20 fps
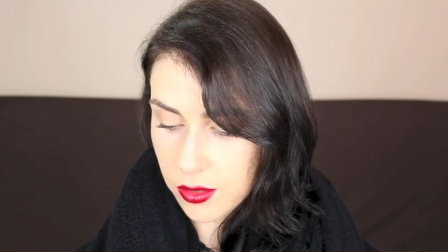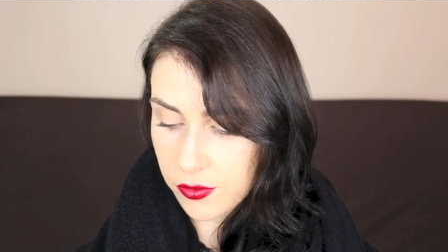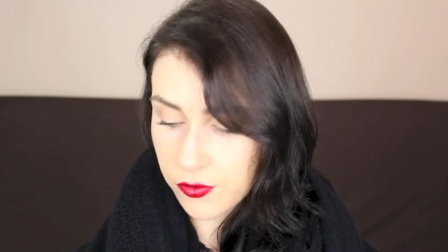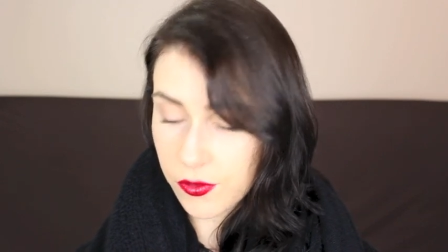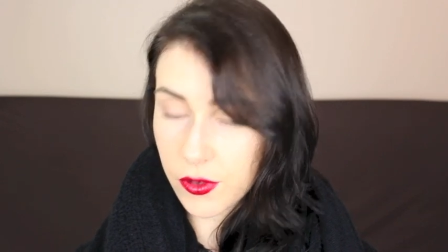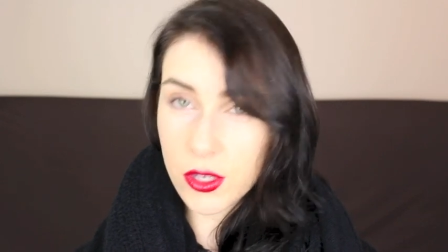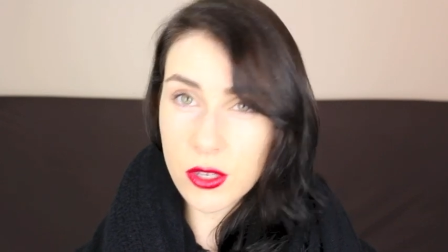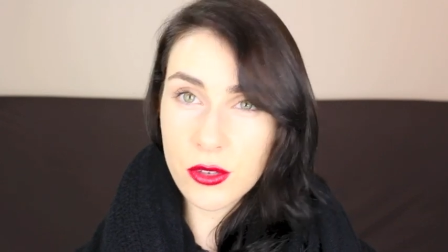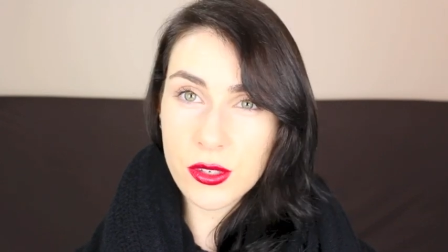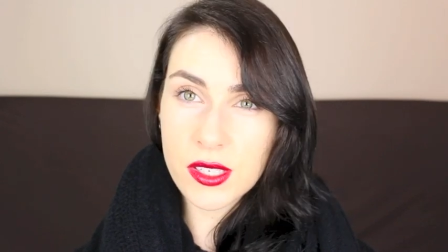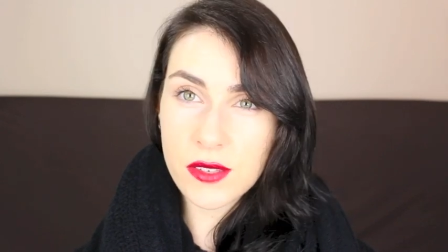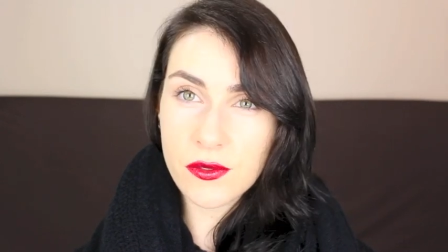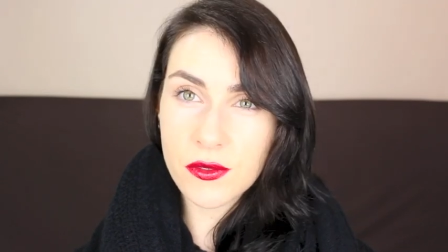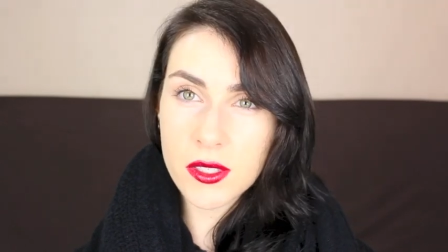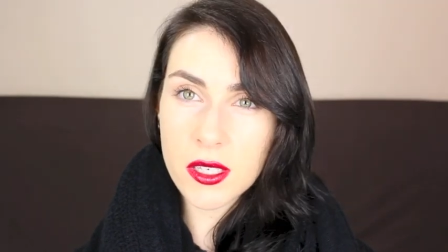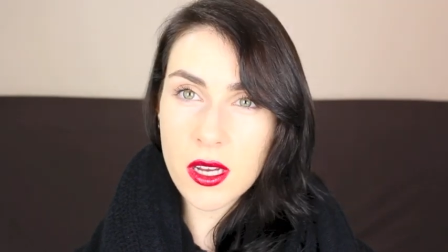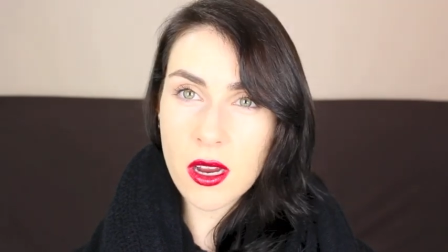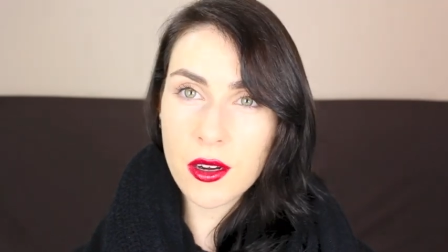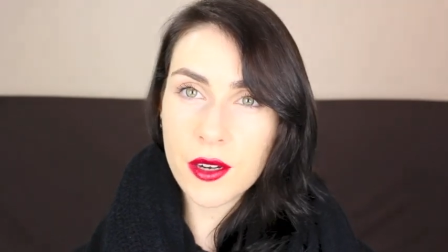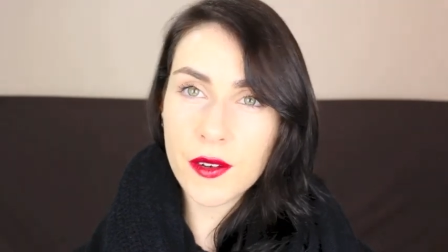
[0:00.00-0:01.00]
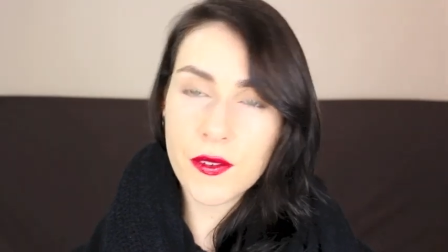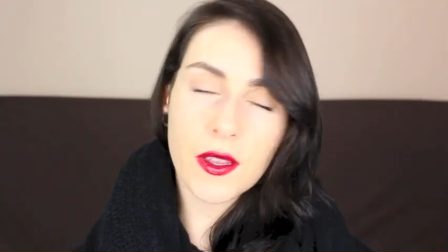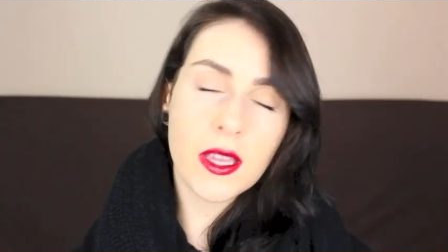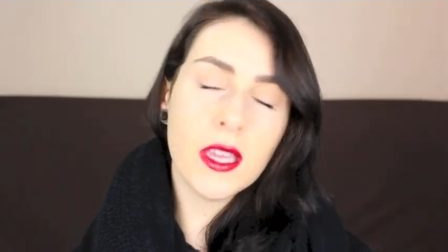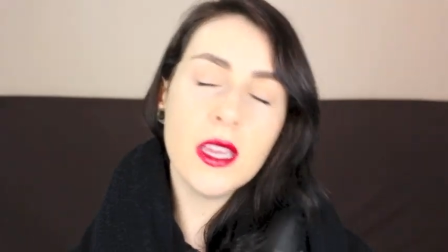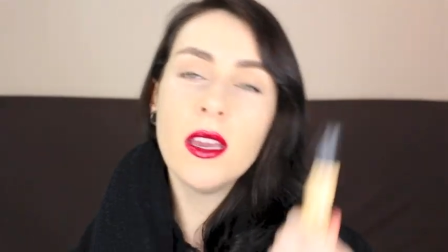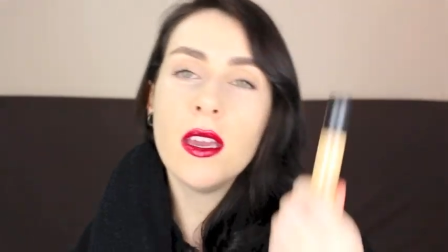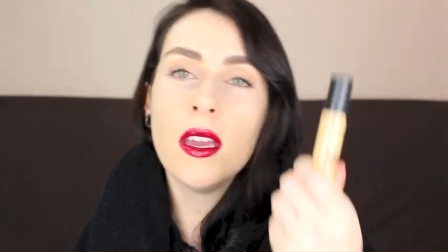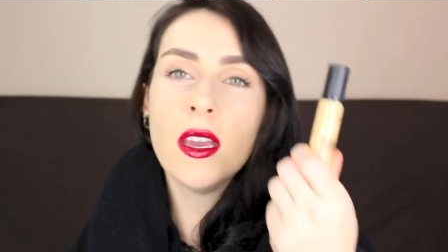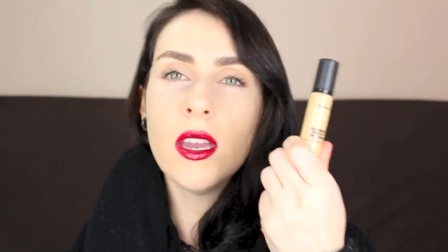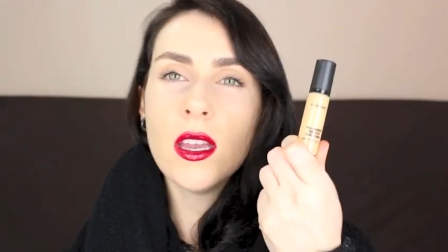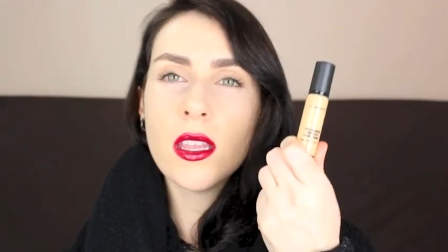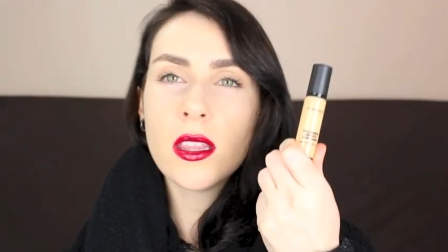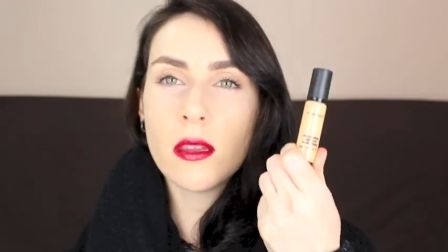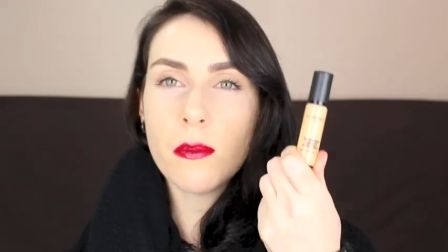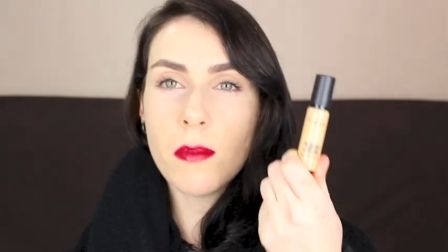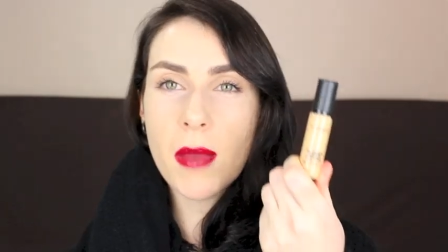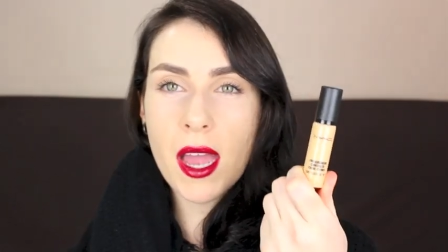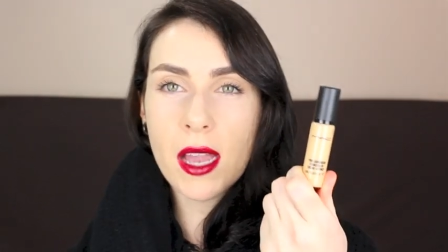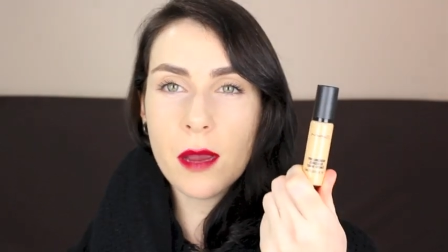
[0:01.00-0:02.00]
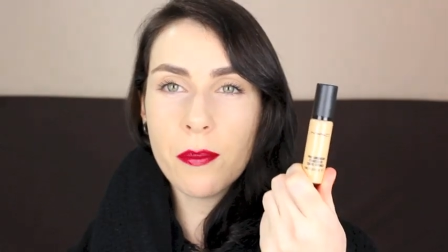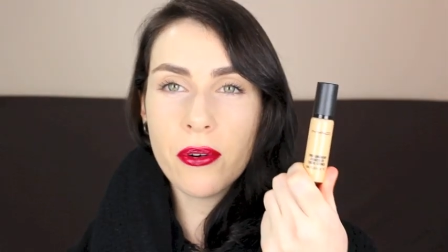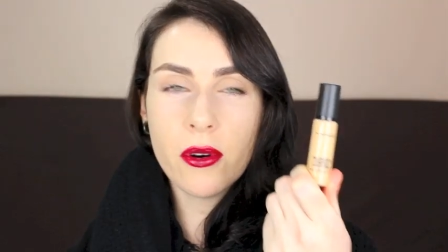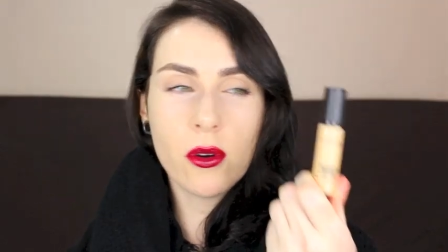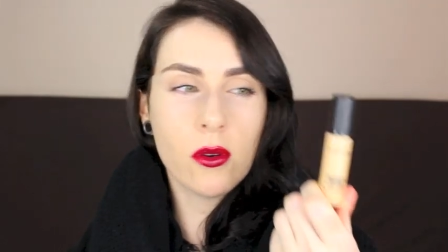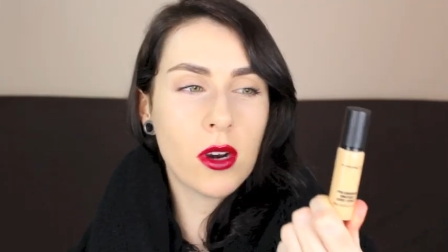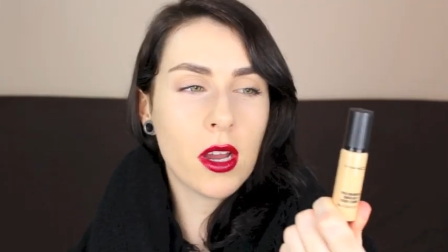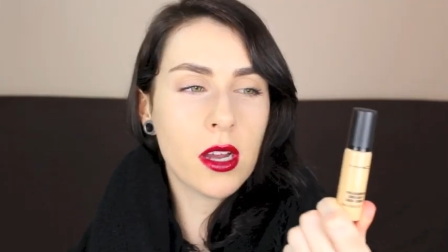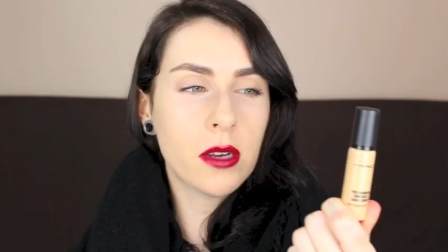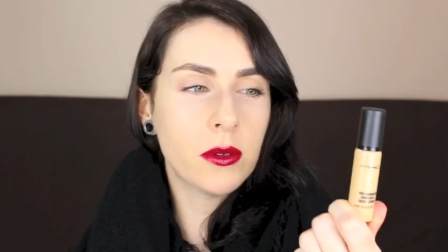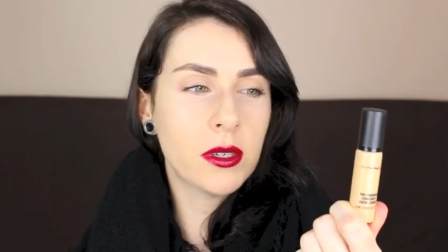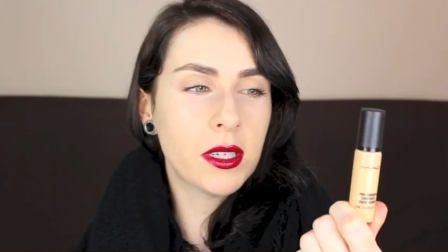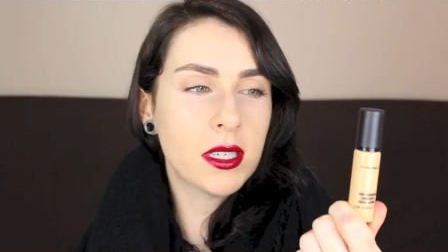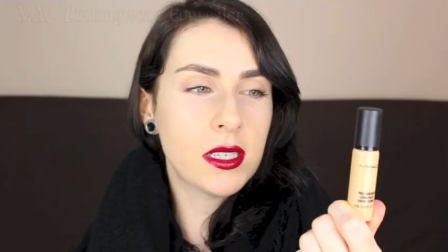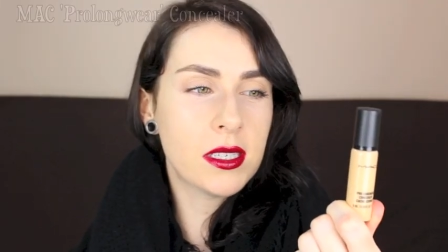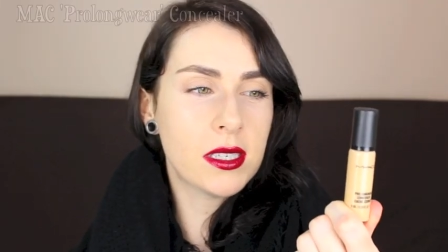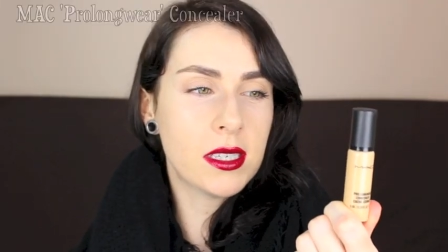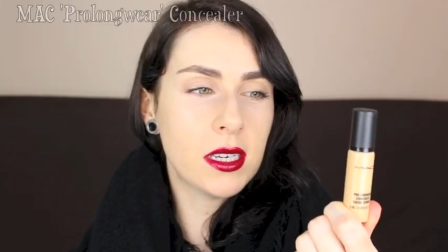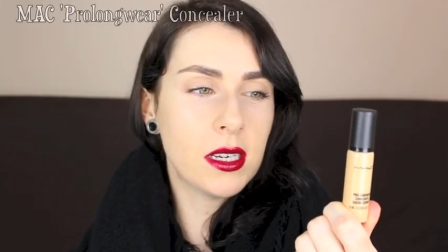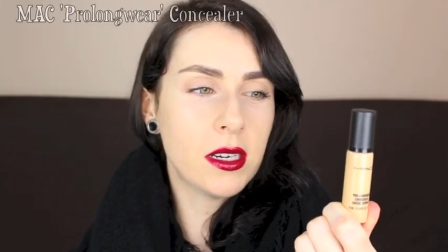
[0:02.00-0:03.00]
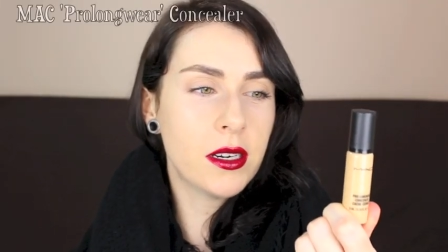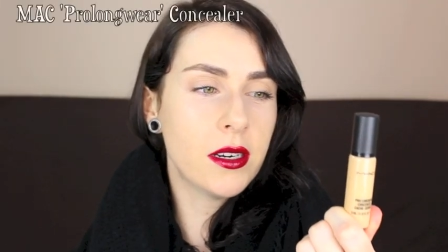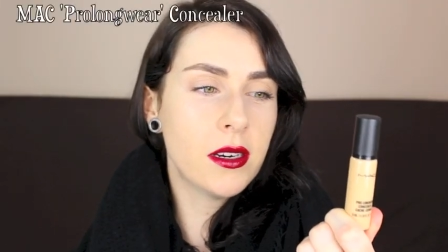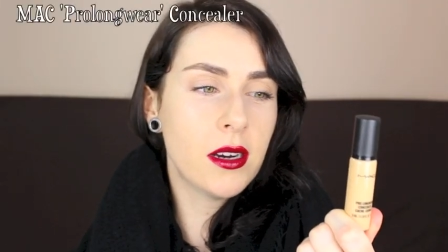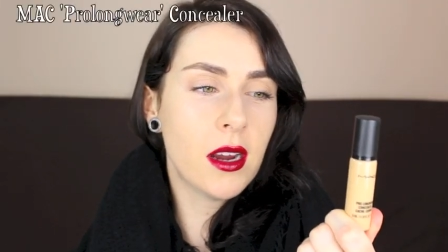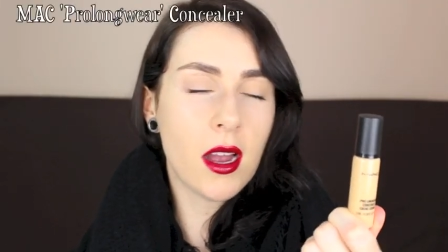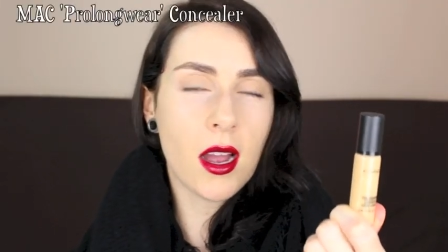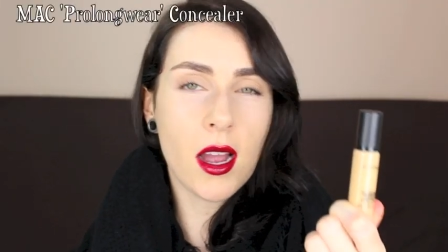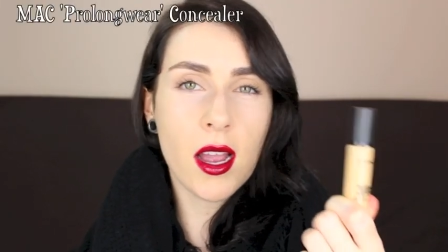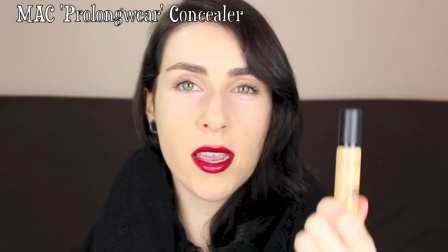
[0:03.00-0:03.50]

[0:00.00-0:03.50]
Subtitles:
for use in photography: the MAC Prolongwear Concealer.